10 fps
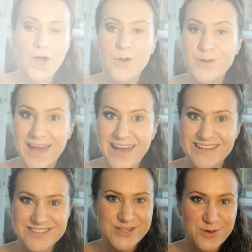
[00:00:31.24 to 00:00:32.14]

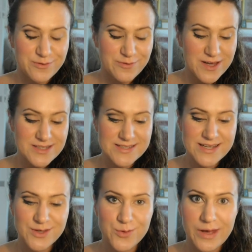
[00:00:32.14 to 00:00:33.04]
Okay, so the first
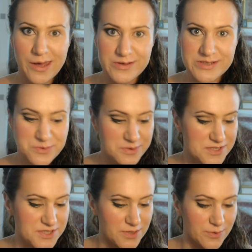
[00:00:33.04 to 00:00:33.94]
thing that we're going to want
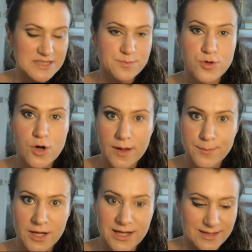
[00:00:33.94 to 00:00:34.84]
to do is
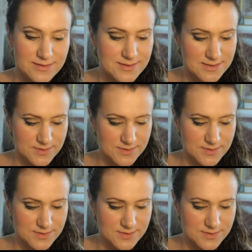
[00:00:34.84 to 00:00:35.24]
prime our lids.